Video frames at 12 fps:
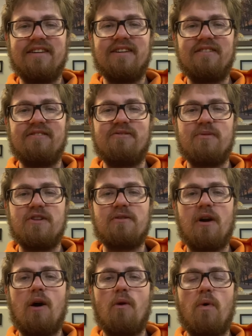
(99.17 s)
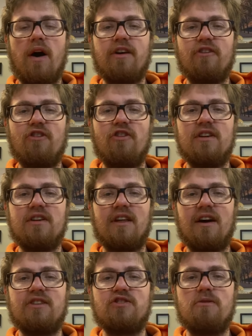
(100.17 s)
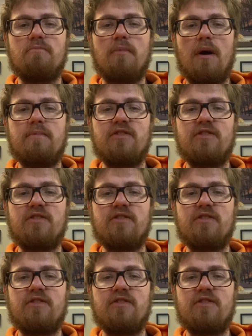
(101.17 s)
of when you go away on holiday to maybe